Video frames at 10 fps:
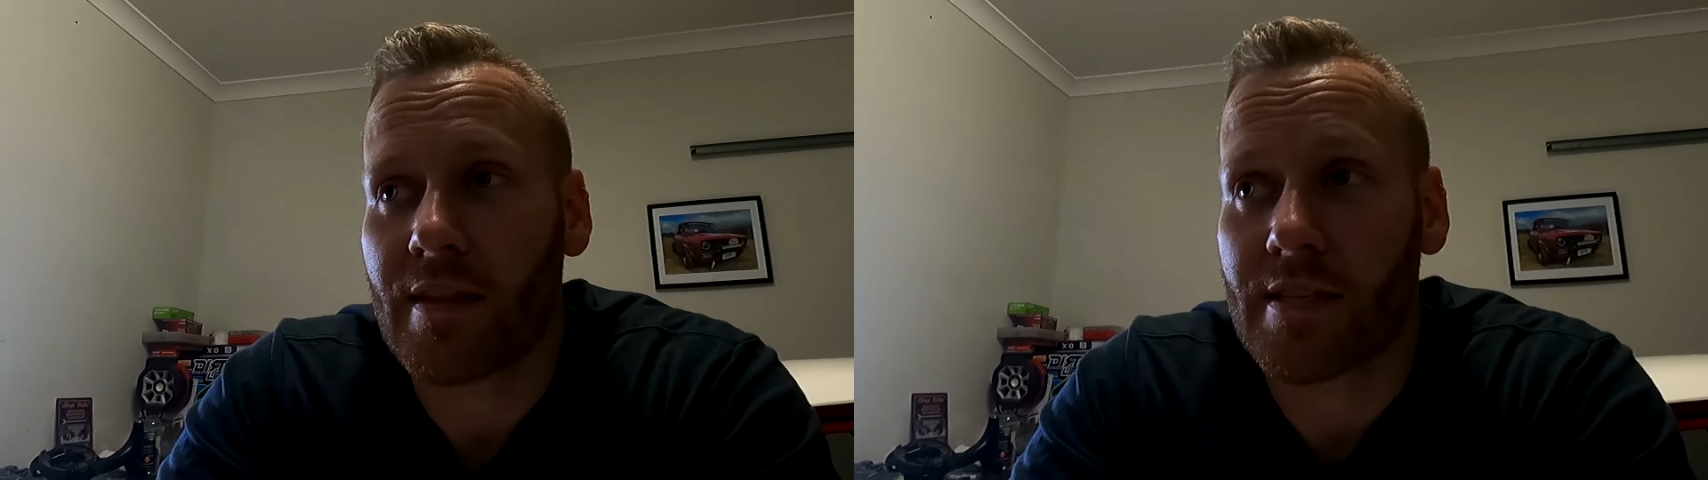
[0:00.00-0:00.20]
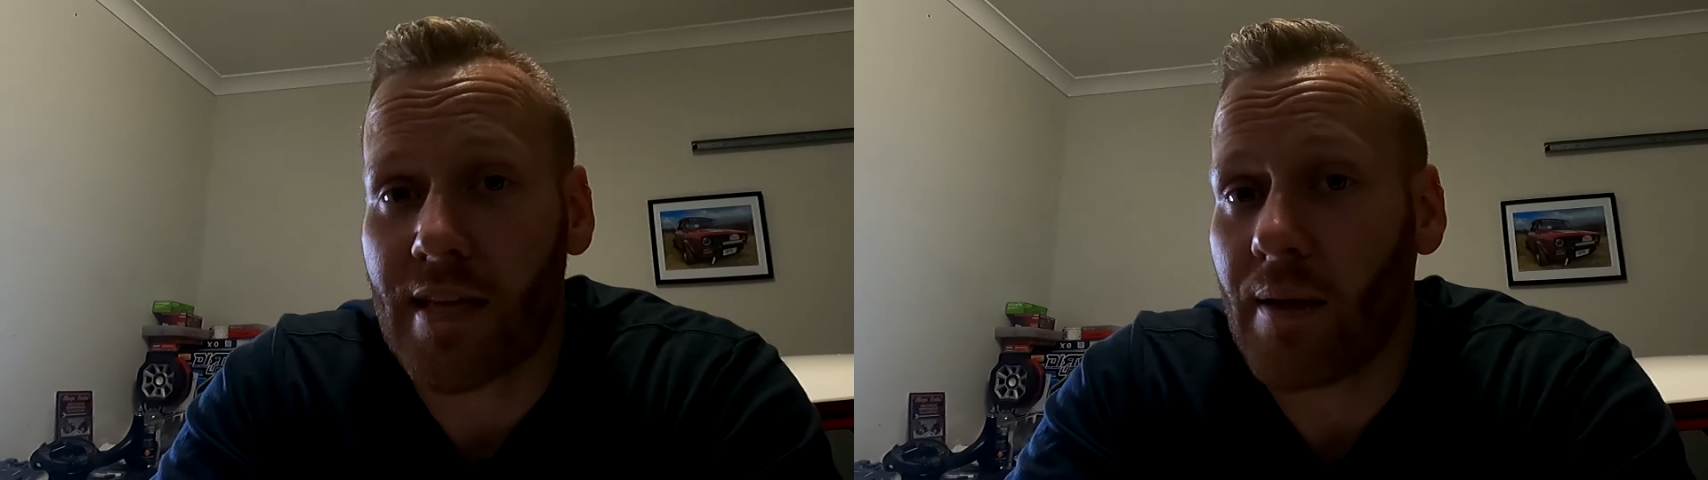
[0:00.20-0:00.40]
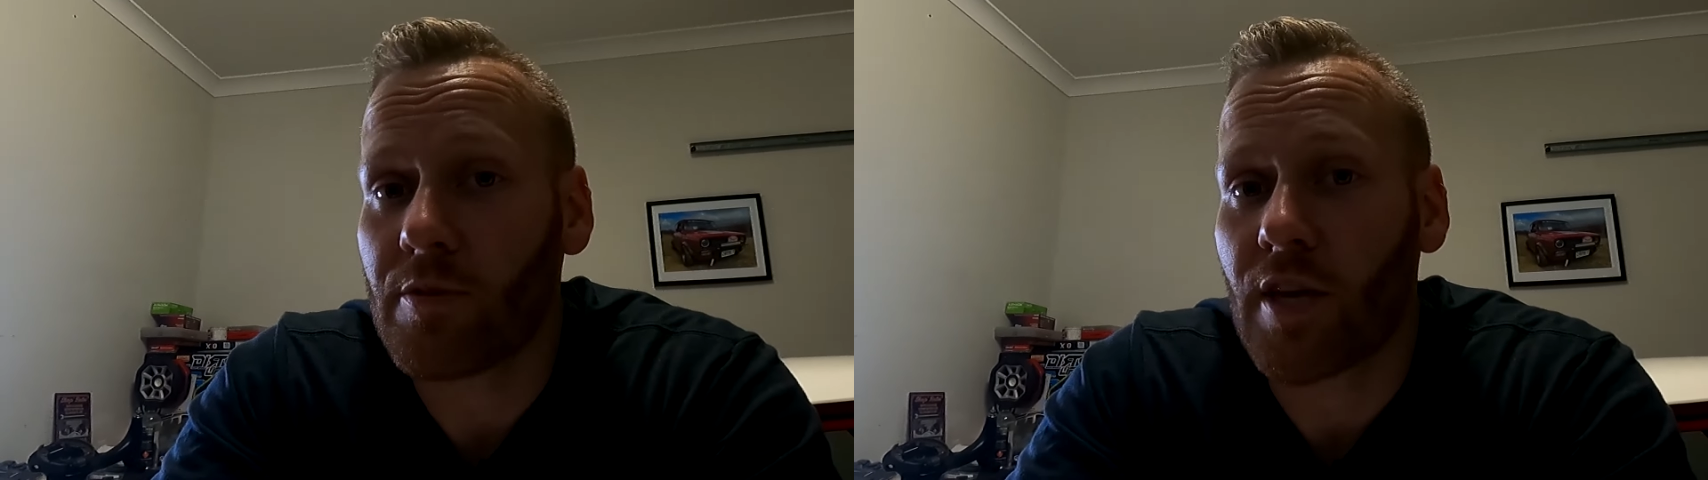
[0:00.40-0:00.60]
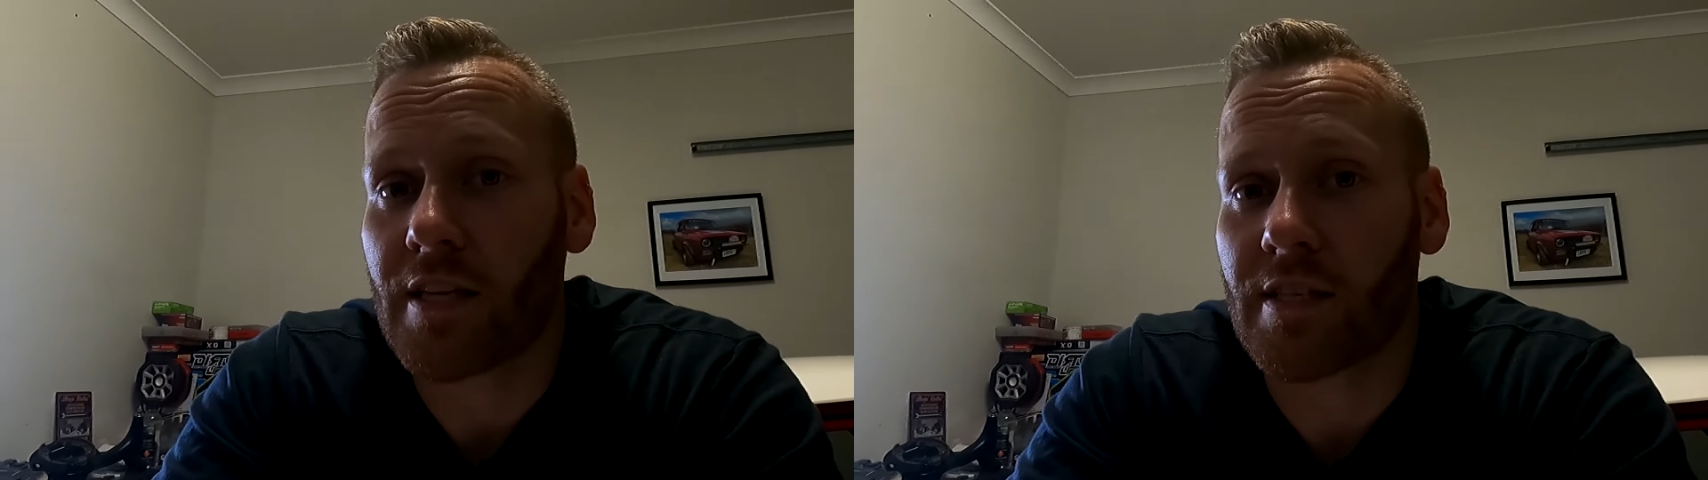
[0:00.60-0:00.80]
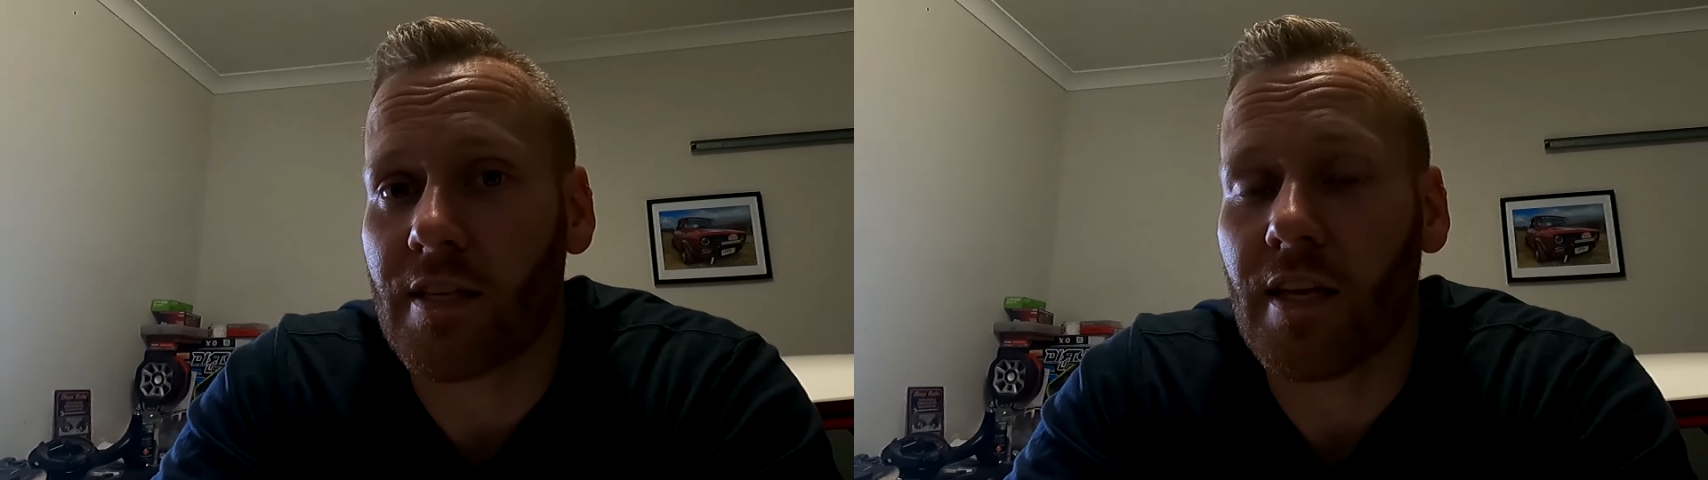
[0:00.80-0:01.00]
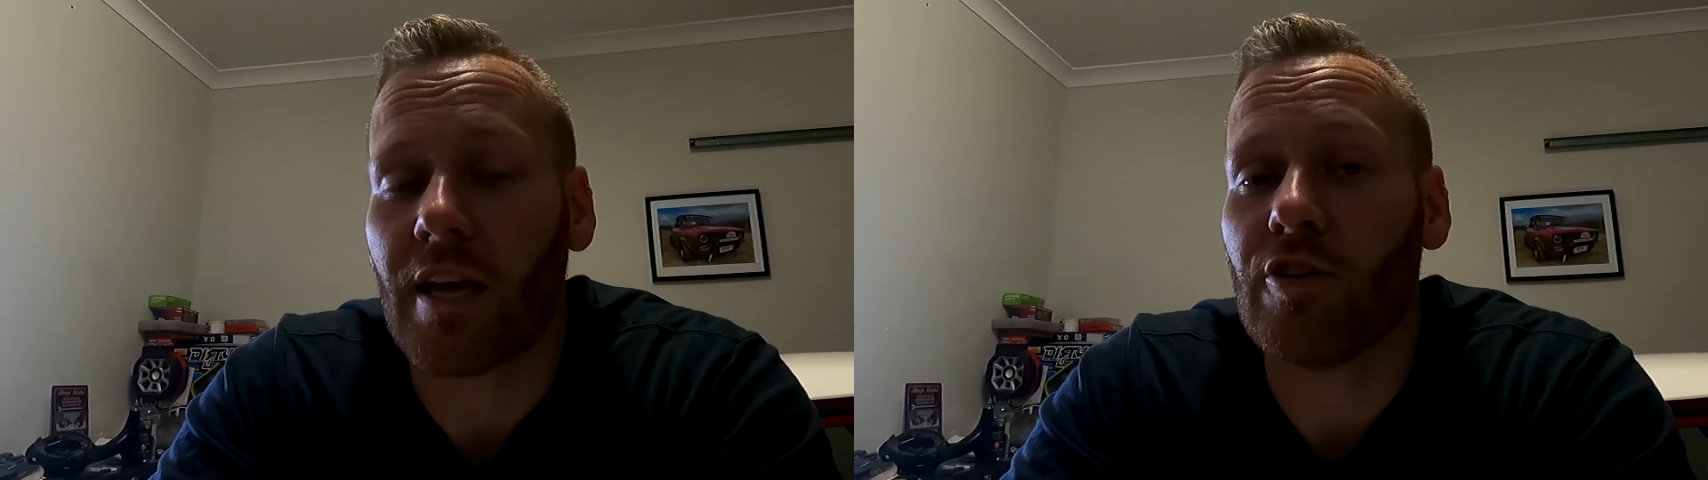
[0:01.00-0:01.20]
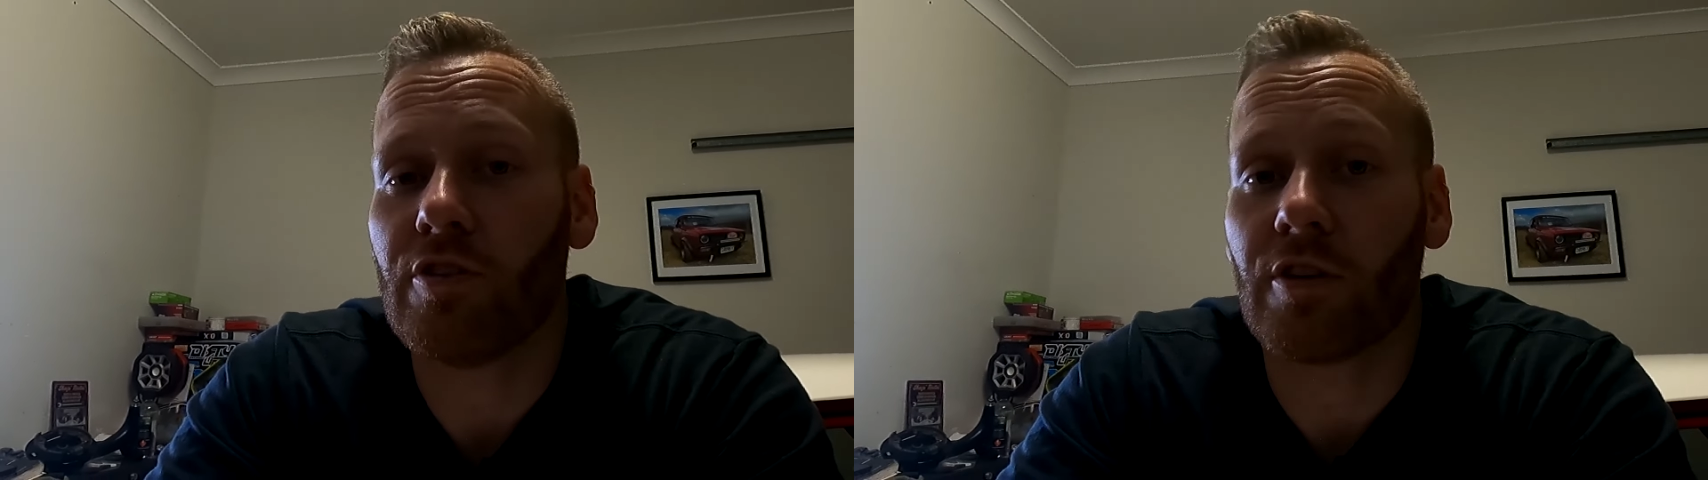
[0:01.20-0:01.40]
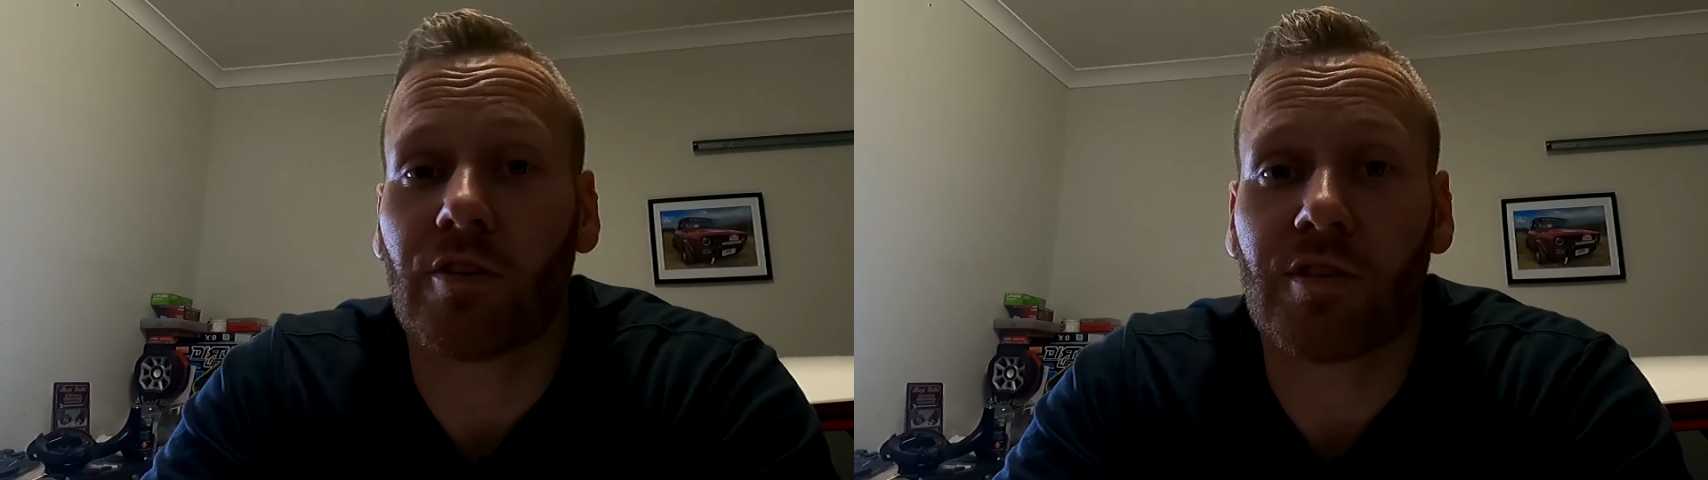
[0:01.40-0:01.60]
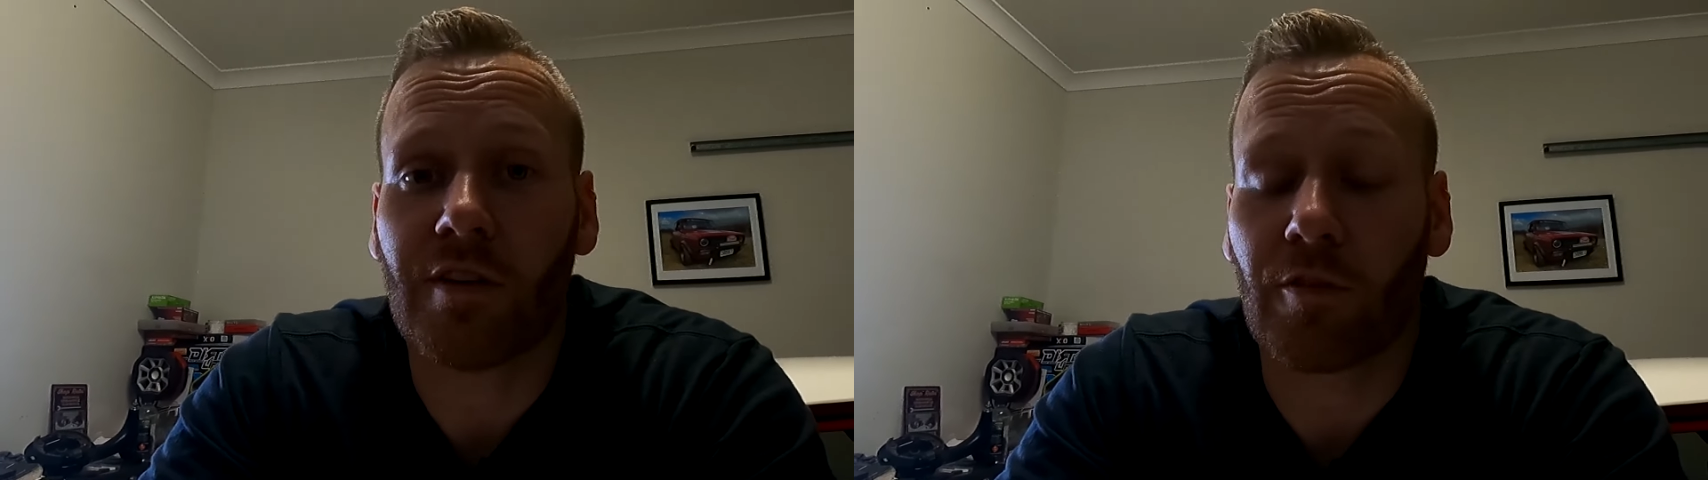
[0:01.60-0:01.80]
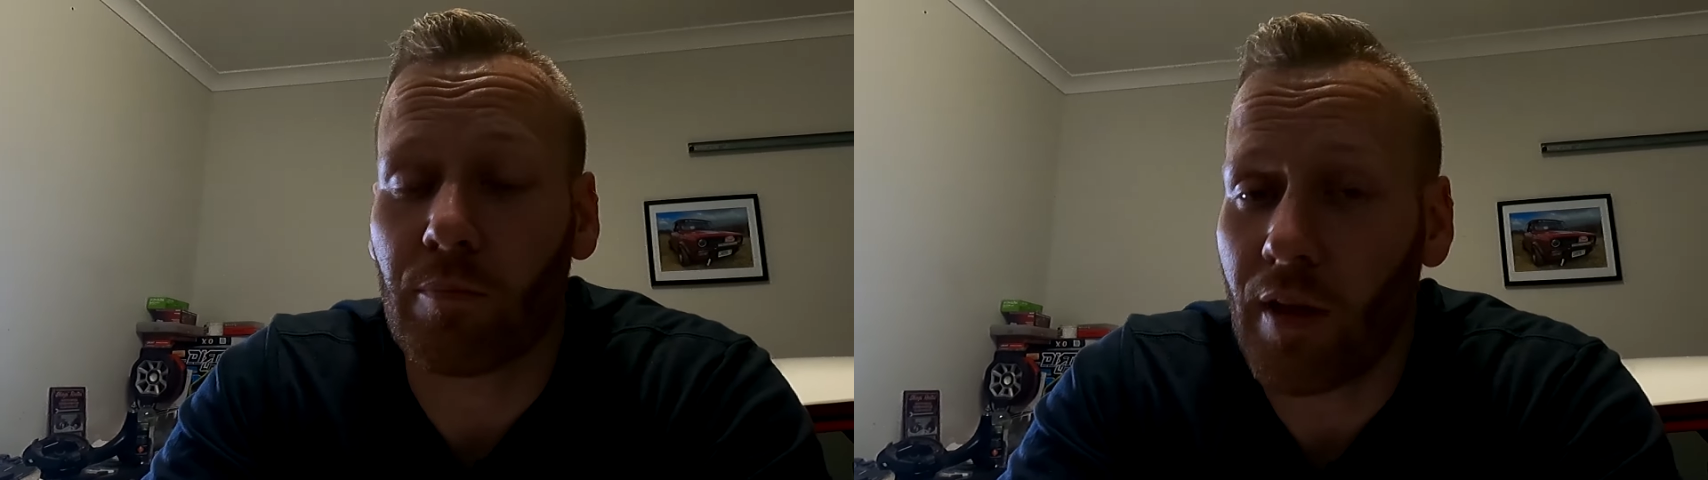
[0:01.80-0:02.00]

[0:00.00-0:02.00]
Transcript: the same chassis and use it on different